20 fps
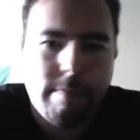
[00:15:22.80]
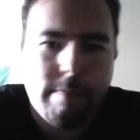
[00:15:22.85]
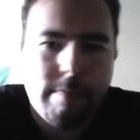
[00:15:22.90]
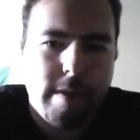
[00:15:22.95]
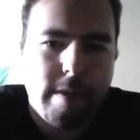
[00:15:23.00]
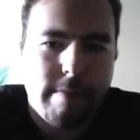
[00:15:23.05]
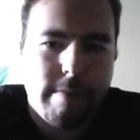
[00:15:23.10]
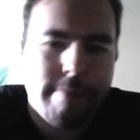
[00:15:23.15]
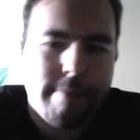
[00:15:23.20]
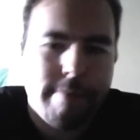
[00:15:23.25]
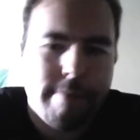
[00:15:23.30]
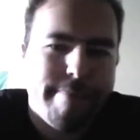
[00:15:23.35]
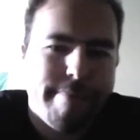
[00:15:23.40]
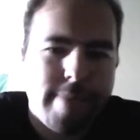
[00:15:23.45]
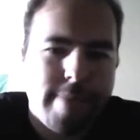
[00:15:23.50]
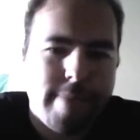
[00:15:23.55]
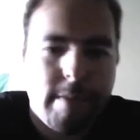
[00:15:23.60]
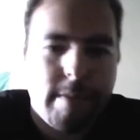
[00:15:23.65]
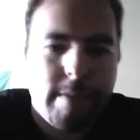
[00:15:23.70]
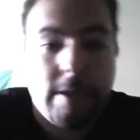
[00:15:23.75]
But
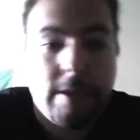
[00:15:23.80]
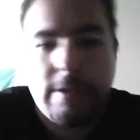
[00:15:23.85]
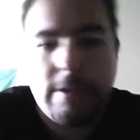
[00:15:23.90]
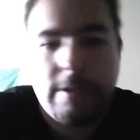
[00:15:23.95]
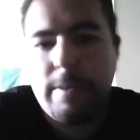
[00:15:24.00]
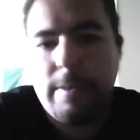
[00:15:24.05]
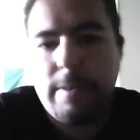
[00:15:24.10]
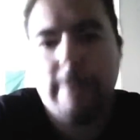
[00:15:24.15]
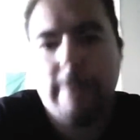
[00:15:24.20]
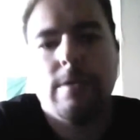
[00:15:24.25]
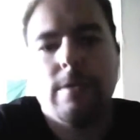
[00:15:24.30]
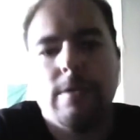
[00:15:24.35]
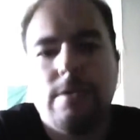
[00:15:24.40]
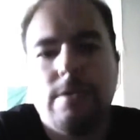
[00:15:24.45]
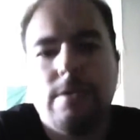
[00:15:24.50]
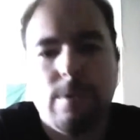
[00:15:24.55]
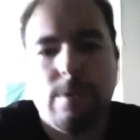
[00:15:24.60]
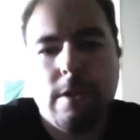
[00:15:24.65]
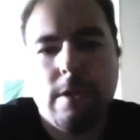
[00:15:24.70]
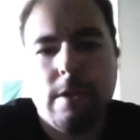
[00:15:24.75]
I mean, let's be honest.
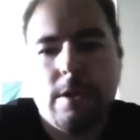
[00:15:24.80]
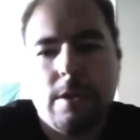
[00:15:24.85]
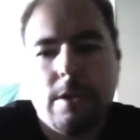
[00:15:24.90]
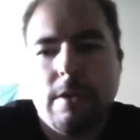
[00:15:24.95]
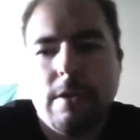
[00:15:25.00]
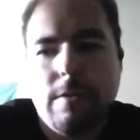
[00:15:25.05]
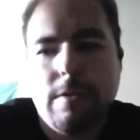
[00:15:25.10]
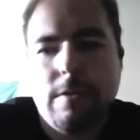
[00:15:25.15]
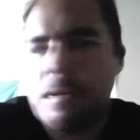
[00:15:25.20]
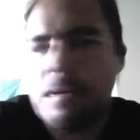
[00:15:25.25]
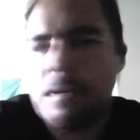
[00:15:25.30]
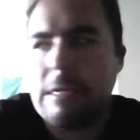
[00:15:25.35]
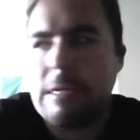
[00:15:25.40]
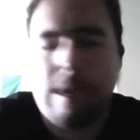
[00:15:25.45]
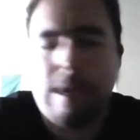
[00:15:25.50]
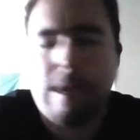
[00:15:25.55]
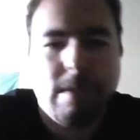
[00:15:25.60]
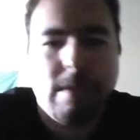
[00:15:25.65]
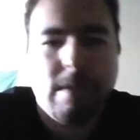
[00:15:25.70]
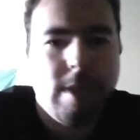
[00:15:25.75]
Who
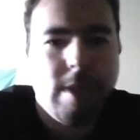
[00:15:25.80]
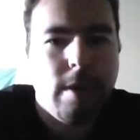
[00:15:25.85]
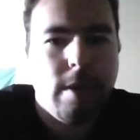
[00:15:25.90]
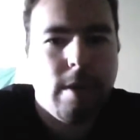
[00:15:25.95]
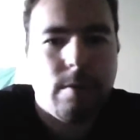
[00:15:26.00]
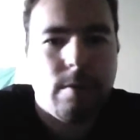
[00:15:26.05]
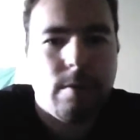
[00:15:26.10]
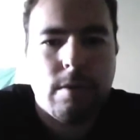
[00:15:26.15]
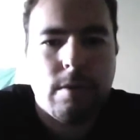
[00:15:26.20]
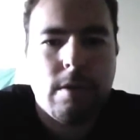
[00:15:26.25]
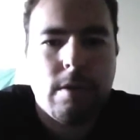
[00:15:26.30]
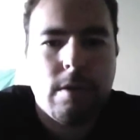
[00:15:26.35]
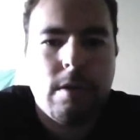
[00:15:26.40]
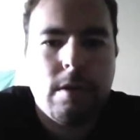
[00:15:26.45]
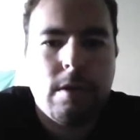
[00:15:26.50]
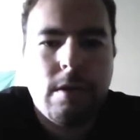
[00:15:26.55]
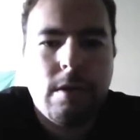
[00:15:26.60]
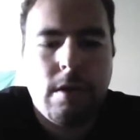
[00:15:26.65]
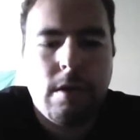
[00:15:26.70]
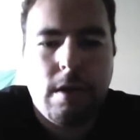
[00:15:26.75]
doesn't like to be known?
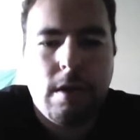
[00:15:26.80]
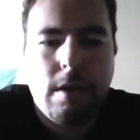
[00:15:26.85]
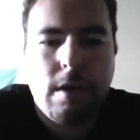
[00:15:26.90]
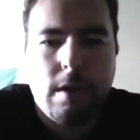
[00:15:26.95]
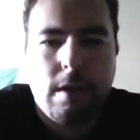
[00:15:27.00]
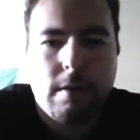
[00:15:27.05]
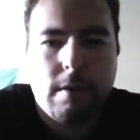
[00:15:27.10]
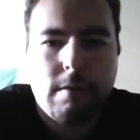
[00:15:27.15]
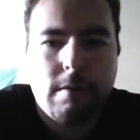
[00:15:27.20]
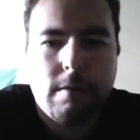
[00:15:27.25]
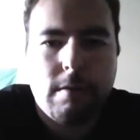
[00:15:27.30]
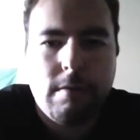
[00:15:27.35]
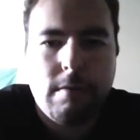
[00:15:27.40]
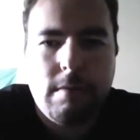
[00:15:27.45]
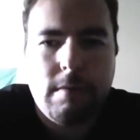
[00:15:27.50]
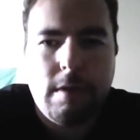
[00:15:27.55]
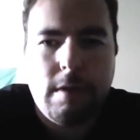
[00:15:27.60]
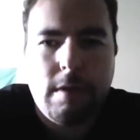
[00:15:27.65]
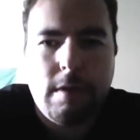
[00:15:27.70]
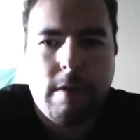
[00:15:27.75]

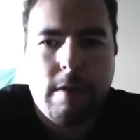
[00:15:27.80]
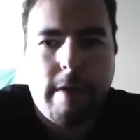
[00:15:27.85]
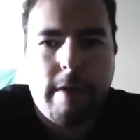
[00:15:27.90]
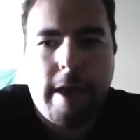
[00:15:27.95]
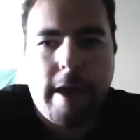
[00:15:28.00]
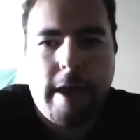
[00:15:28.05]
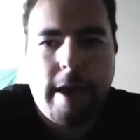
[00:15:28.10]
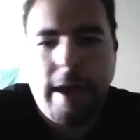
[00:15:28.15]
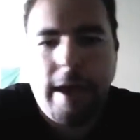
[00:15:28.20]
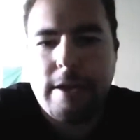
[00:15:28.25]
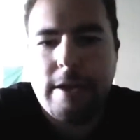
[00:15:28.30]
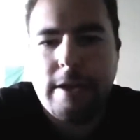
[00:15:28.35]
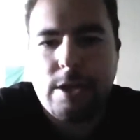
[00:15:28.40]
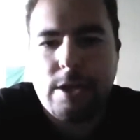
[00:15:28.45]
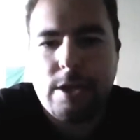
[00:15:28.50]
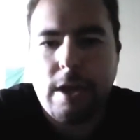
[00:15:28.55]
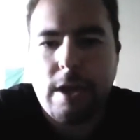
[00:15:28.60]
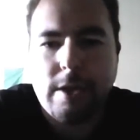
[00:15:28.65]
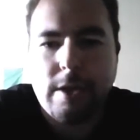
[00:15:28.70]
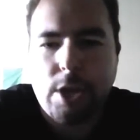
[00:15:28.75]

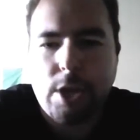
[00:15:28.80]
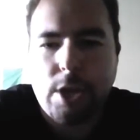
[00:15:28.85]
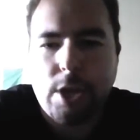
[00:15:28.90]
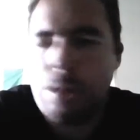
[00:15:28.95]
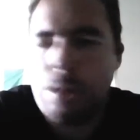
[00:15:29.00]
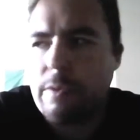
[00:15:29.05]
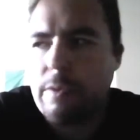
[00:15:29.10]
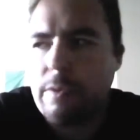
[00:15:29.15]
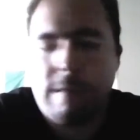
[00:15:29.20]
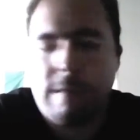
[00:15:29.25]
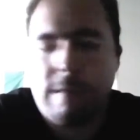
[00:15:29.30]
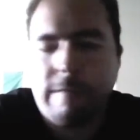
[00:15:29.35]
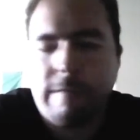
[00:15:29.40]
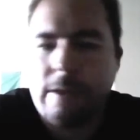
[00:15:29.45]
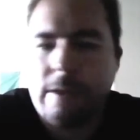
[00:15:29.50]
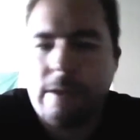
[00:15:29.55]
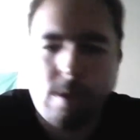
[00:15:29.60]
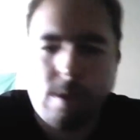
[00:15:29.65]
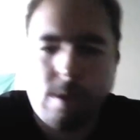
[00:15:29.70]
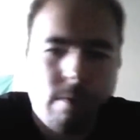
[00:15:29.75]
I joke with my
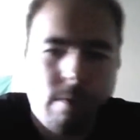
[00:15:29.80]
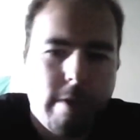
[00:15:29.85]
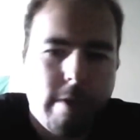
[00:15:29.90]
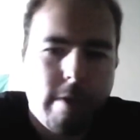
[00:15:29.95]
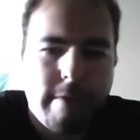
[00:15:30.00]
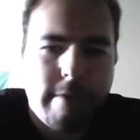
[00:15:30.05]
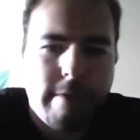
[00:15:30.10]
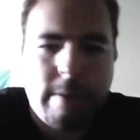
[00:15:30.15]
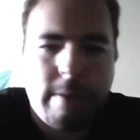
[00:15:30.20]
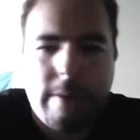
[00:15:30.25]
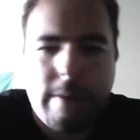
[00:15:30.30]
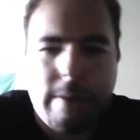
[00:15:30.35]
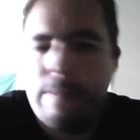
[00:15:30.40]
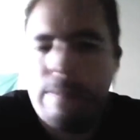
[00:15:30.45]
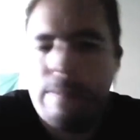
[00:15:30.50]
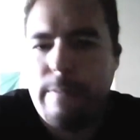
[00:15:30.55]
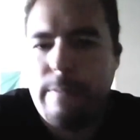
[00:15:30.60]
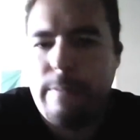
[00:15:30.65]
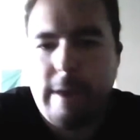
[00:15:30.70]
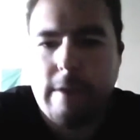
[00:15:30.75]
friends and whatever about
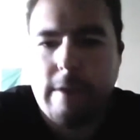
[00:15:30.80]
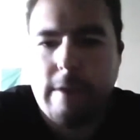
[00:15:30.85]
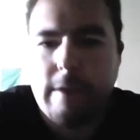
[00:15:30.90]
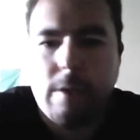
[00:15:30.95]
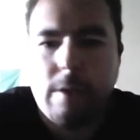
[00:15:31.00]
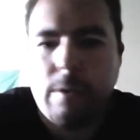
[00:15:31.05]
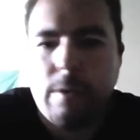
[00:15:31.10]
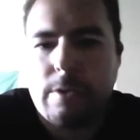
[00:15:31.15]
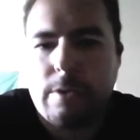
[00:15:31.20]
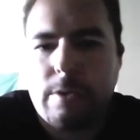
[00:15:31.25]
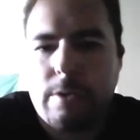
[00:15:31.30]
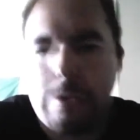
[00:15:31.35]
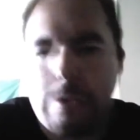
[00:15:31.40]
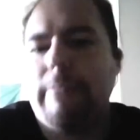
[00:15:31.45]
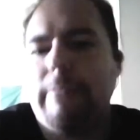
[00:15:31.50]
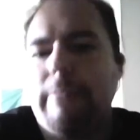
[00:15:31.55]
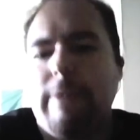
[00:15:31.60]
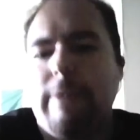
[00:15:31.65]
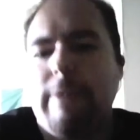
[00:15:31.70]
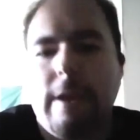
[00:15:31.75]
being a local
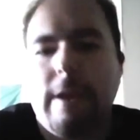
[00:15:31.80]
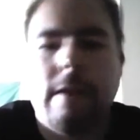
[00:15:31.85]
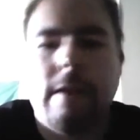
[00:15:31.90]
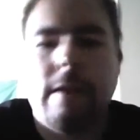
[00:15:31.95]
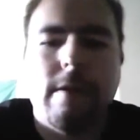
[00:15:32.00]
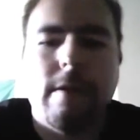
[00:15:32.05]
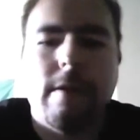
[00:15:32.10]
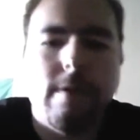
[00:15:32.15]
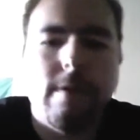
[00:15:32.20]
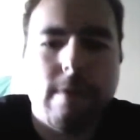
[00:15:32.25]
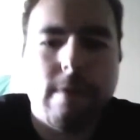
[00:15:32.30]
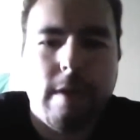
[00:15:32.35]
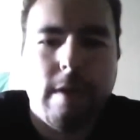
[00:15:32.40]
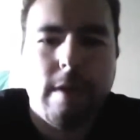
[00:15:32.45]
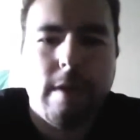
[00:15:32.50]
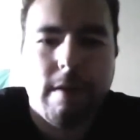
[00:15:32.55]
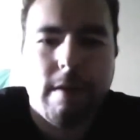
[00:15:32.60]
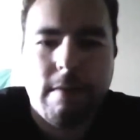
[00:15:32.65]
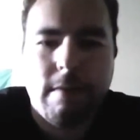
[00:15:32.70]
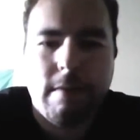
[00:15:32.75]
celebrity, and
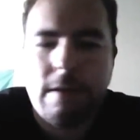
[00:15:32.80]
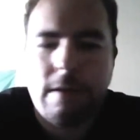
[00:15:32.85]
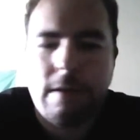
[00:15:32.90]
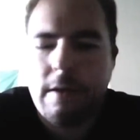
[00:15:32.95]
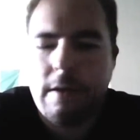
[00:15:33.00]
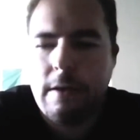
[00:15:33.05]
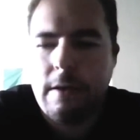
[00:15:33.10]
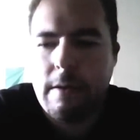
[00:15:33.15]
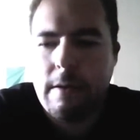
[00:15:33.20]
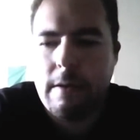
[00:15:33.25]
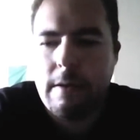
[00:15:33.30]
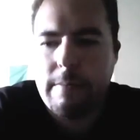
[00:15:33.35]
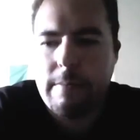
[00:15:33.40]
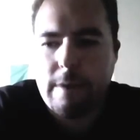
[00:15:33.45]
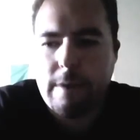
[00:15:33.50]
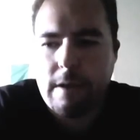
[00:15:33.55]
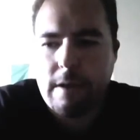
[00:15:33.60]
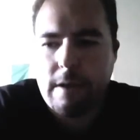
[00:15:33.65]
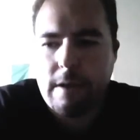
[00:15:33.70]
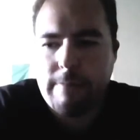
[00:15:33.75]

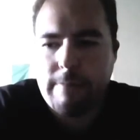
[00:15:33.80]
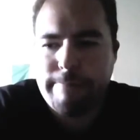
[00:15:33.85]
but